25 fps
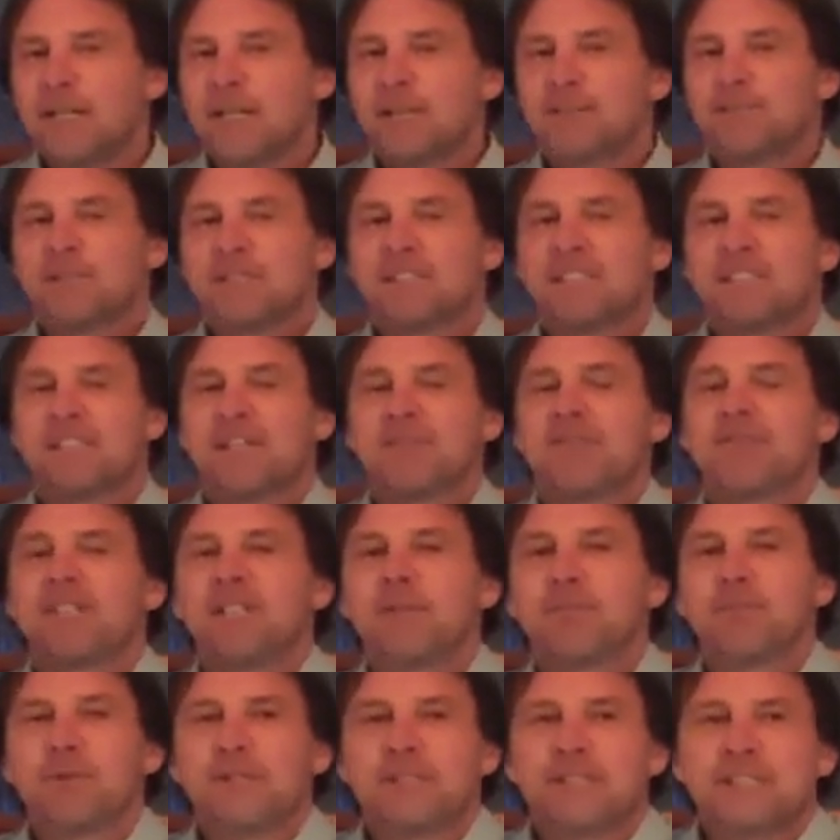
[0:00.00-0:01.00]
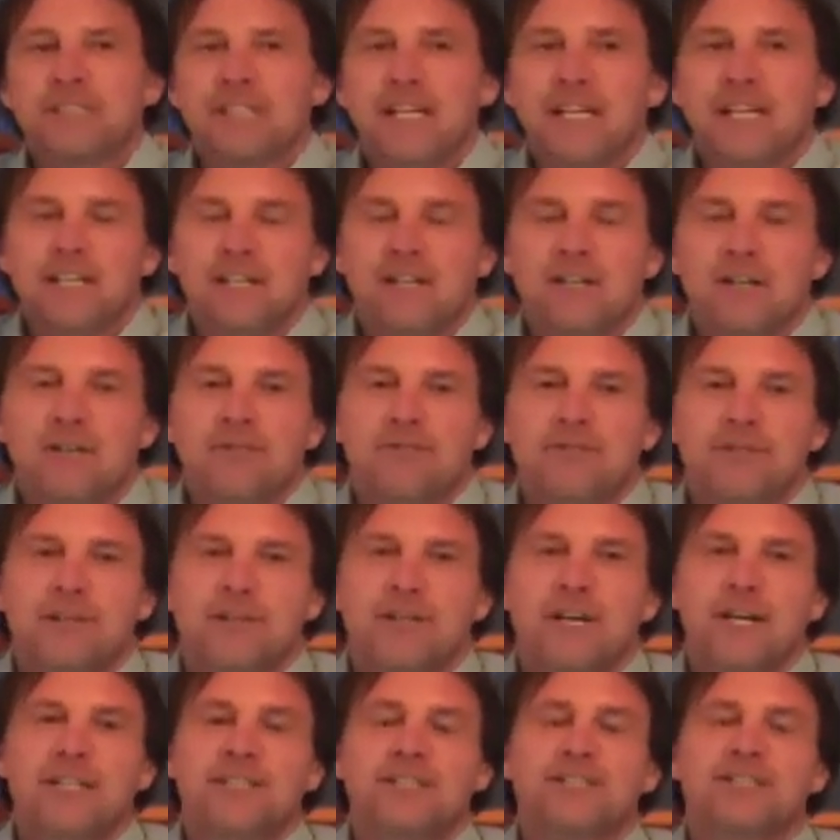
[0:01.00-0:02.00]
up to 70% of your
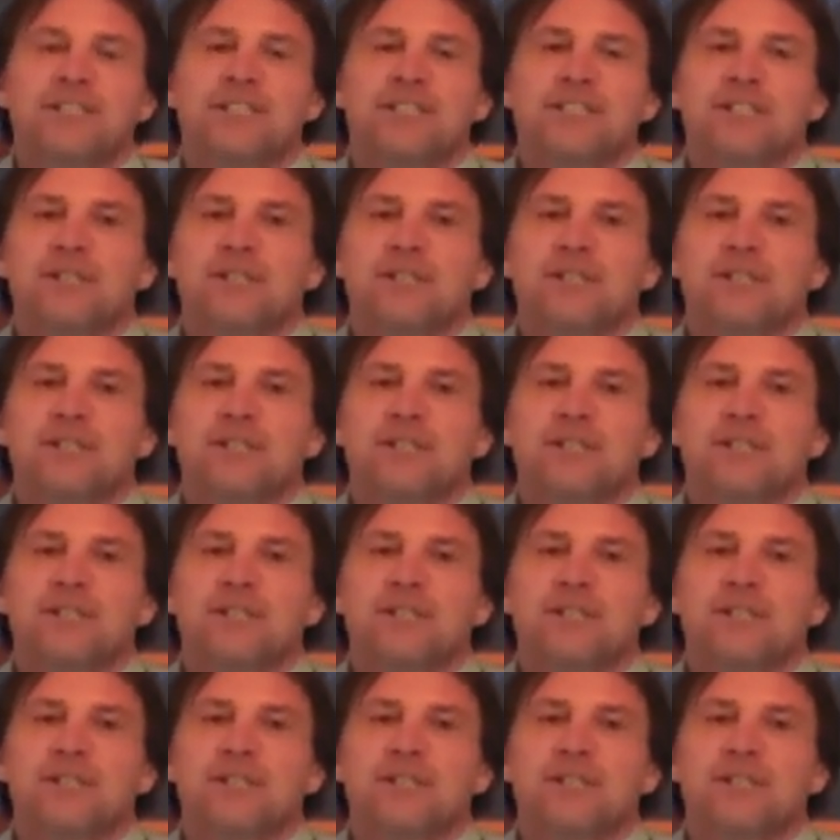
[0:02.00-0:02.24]
energy